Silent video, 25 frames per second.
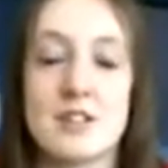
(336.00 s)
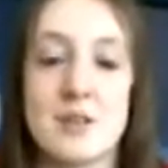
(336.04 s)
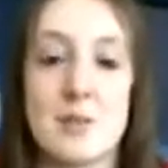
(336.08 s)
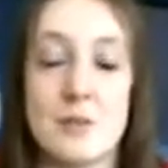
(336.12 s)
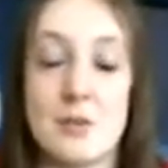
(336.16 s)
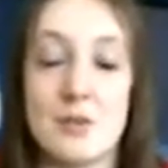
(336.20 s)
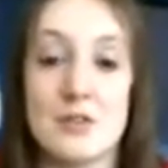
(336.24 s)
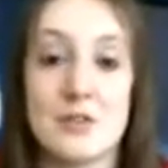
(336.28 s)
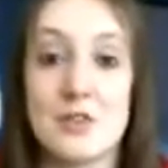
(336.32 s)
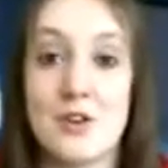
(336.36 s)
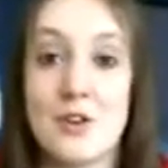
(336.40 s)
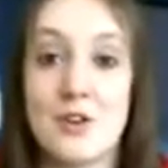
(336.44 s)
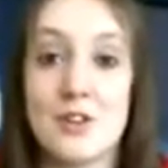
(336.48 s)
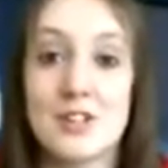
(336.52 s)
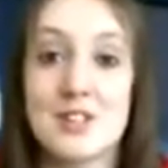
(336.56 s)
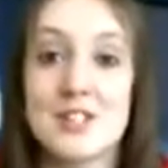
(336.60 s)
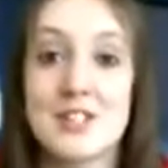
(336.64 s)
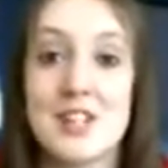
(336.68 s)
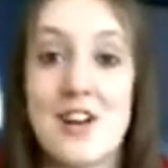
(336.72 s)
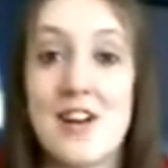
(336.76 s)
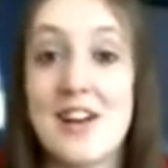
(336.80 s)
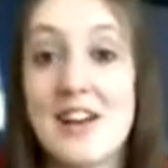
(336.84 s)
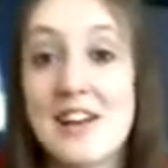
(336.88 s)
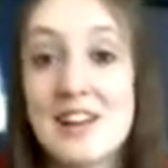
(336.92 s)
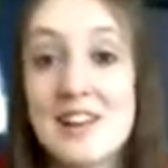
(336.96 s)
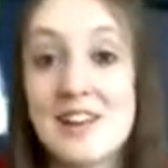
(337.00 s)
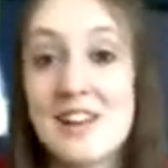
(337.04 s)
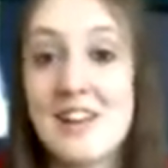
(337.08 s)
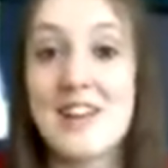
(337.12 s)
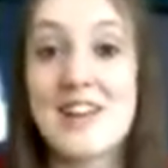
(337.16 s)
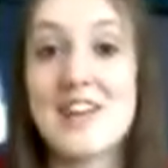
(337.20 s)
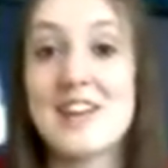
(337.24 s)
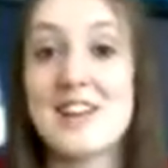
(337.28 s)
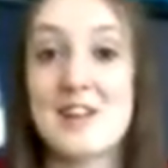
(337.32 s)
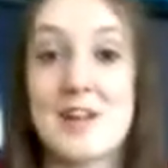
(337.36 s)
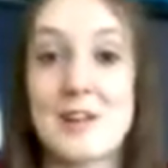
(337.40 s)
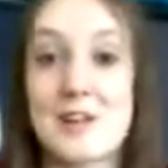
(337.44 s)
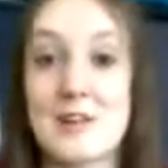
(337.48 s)
someone's got a sign
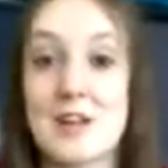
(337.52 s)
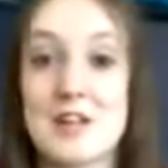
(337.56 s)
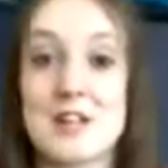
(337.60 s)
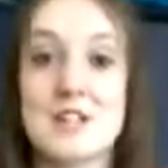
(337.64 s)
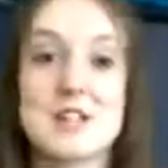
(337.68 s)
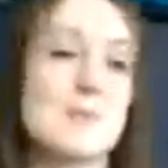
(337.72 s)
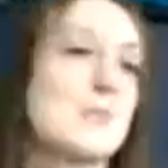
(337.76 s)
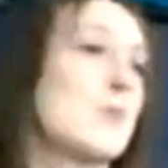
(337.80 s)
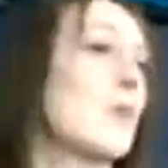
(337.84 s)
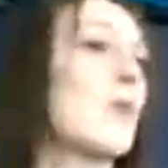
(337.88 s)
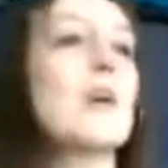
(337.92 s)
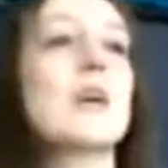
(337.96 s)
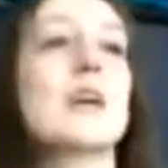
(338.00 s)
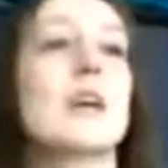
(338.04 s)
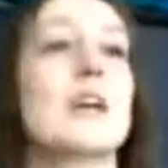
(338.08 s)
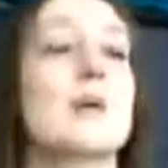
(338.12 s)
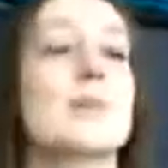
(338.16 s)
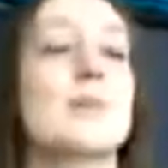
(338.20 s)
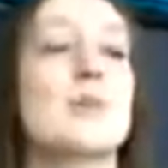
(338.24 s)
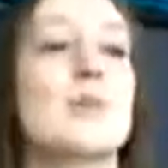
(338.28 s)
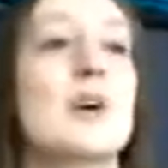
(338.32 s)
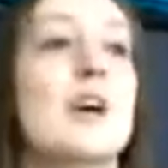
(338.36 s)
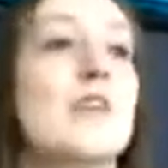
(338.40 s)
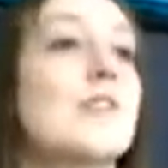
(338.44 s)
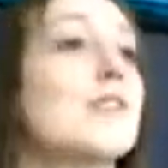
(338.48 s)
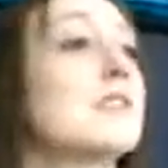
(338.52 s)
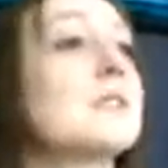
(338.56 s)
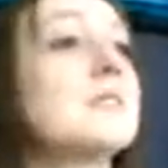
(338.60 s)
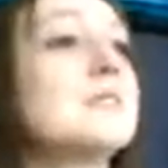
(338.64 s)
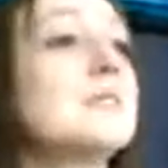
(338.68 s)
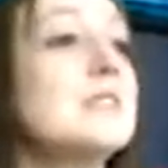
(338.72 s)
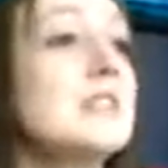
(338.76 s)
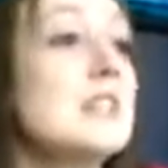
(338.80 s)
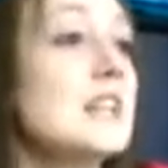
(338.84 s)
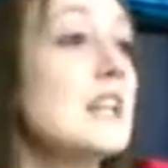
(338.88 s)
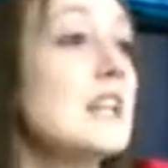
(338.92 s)
like, you know, like supporting him or whatever.